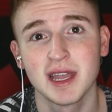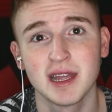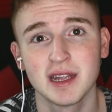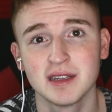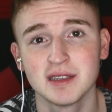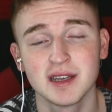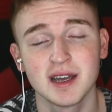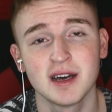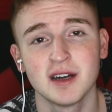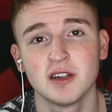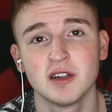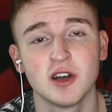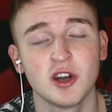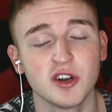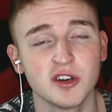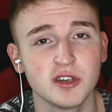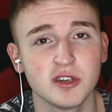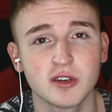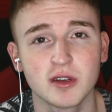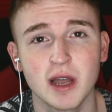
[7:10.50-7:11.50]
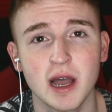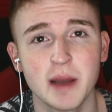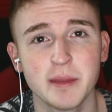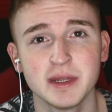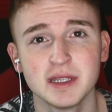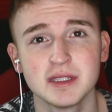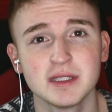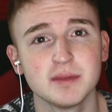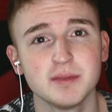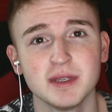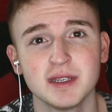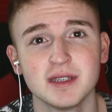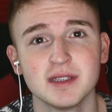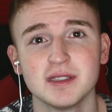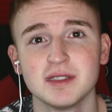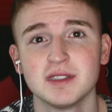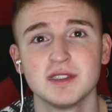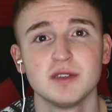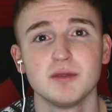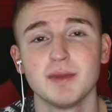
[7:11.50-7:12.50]
and I'll heart your comments
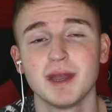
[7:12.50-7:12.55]
because